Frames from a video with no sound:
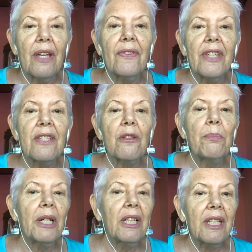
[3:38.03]
And these are
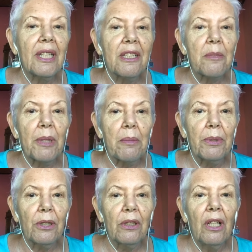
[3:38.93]
Balinese
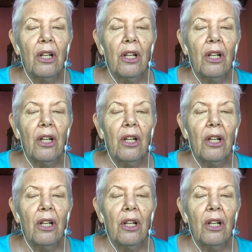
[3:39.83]
people